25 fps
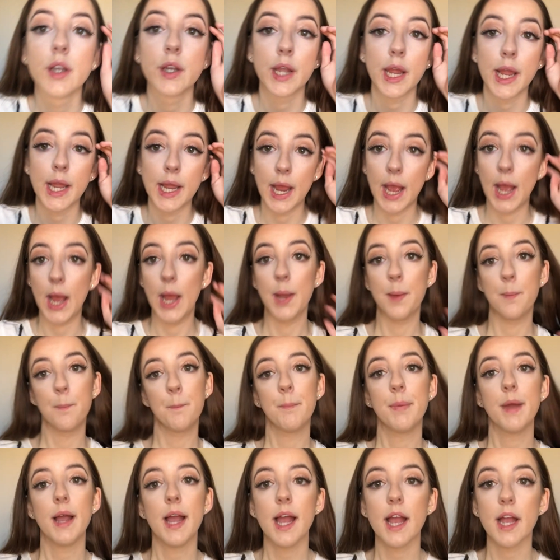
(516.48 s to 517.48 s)
Okay, I am
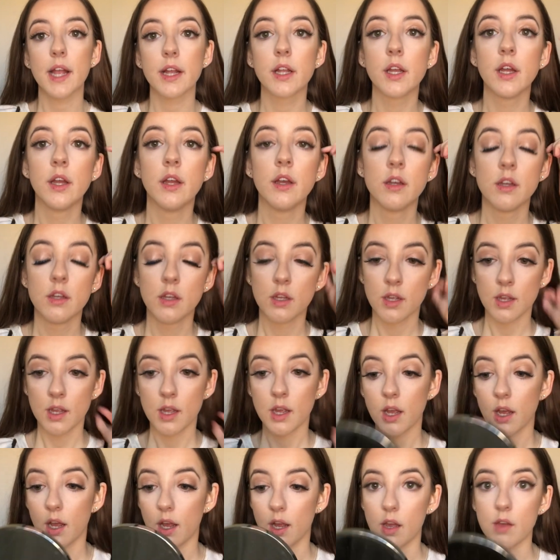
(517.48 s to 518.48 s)
back.
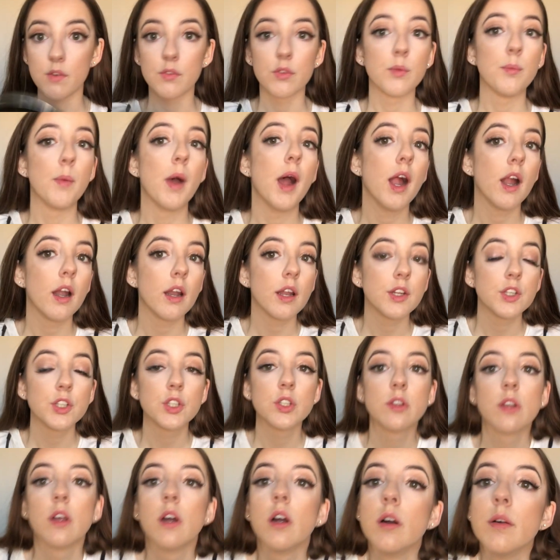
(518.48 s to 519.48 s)
I have some
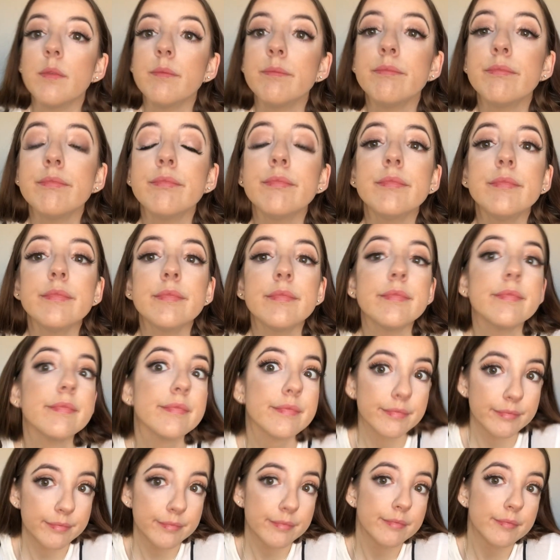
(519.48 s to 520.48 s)
eyelashes on,
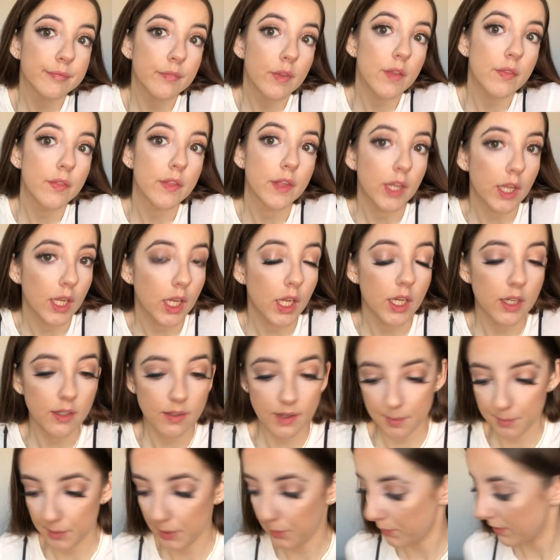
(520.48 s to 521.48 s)
the
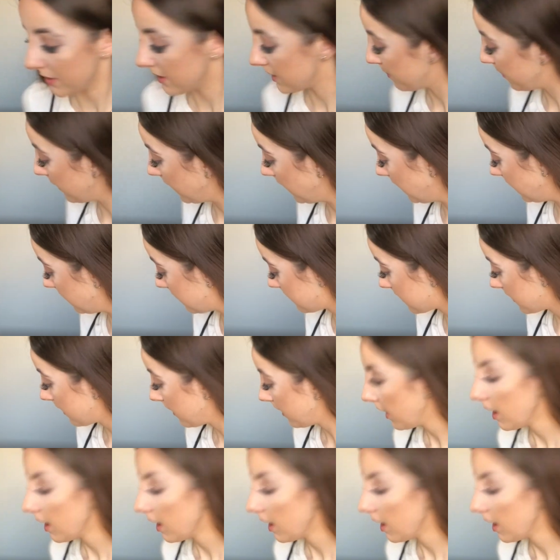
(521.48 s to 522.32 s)
Demi Wispies.